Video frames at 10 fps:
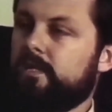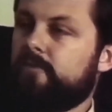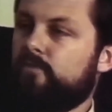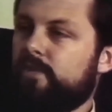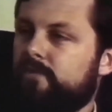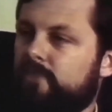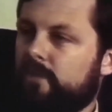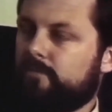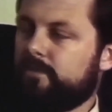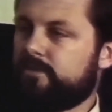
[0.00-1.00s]
if we
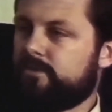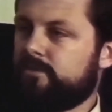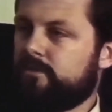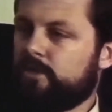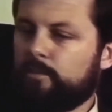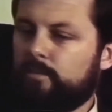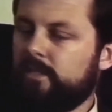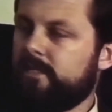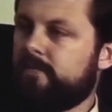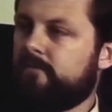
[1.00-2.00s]
develop this,
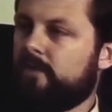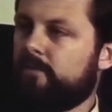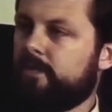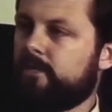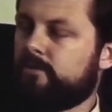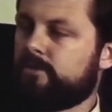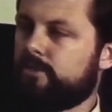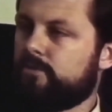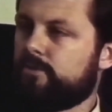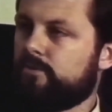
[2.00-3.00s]
completely develop it into a
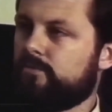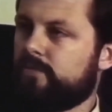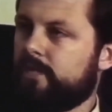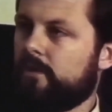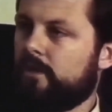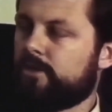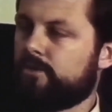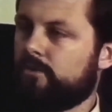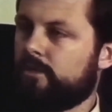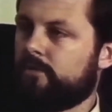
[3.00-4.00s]
social,
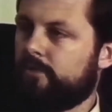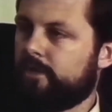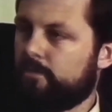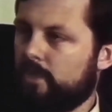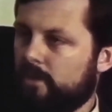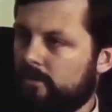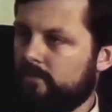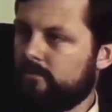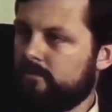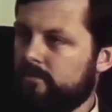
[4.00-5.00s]
technological, integrated model,